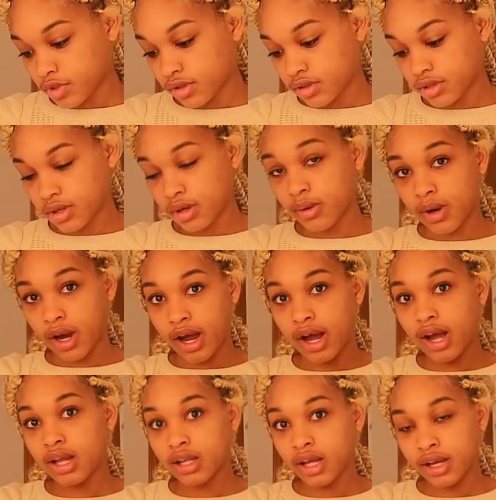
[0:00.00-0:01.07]
so
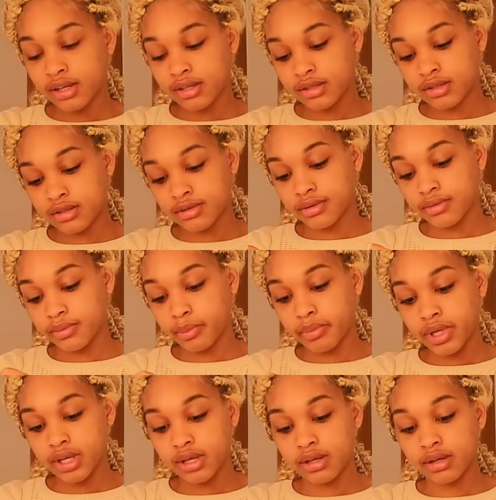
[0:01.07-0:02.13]
I like to
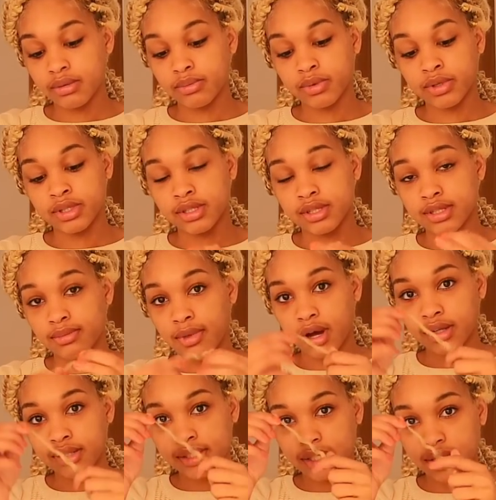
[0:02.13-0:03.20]
pick it up with the
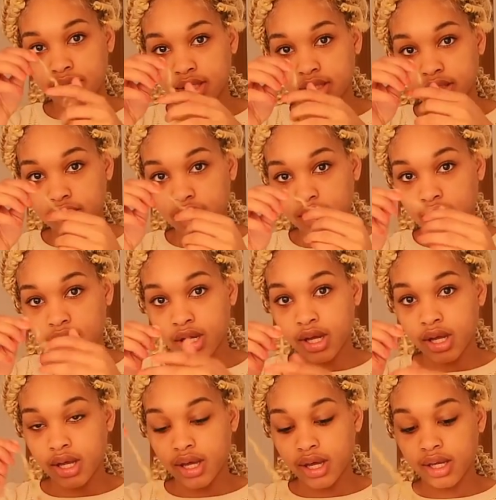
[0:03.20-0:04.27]
smallest end
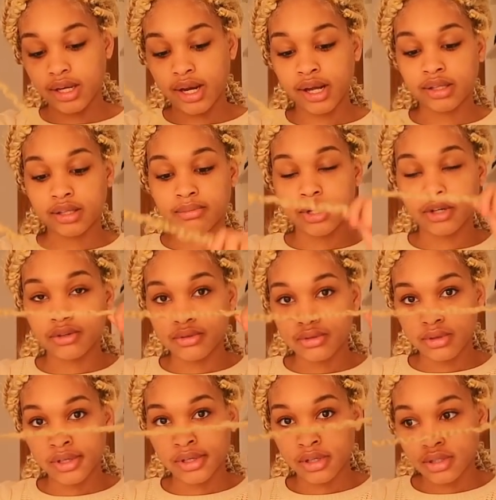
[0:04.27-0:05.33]
and not the middle,
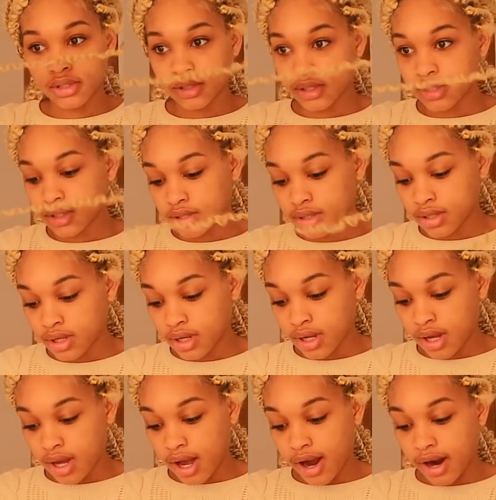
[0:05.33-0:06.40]
because
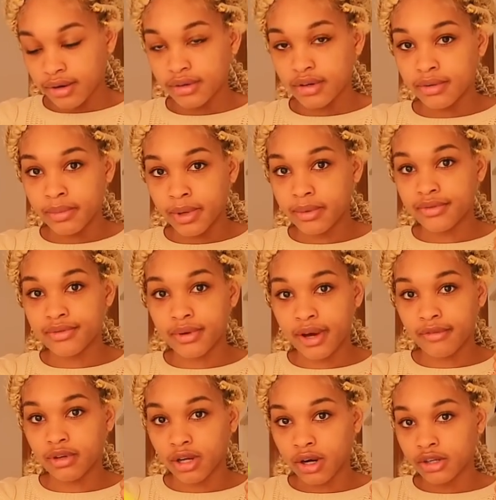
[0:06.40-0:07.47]
I don't know, maybe if you
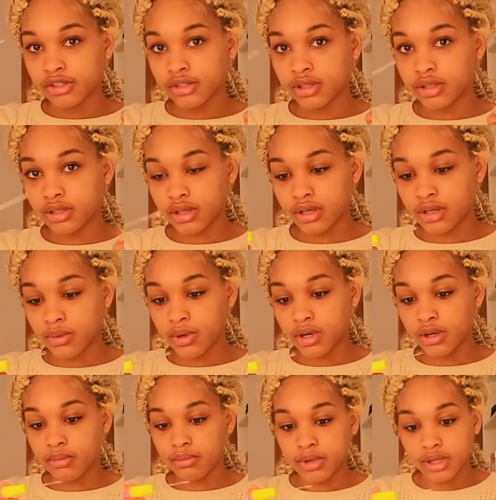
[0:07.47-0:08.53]
have a larger hook it'll
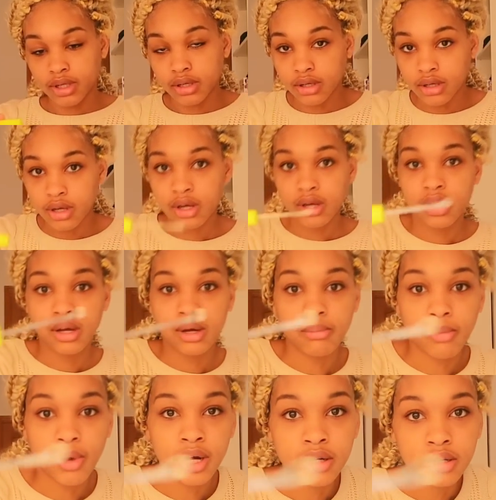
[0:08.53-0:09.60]
work, but
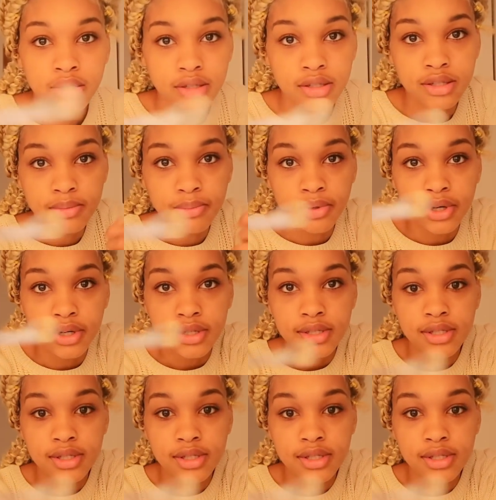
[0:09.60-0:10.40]
my hook is pretty